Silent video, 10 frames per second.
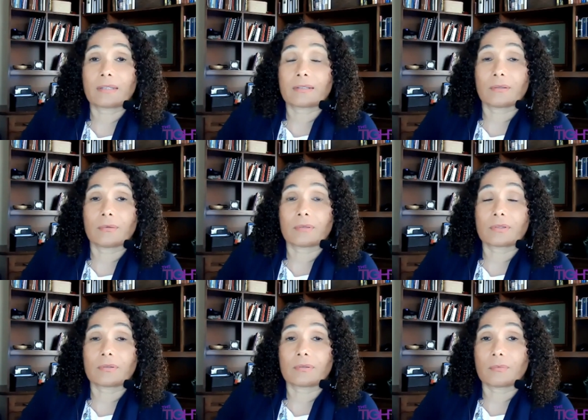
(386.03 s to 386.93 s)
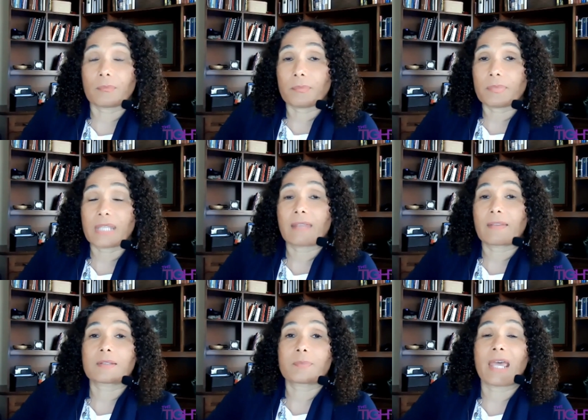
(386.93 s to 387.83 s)
to take
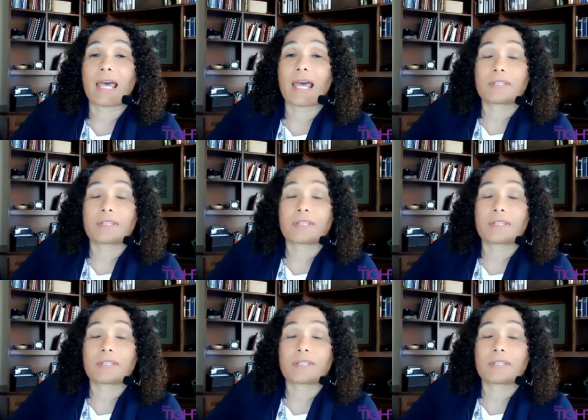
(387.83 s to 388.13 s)
this path.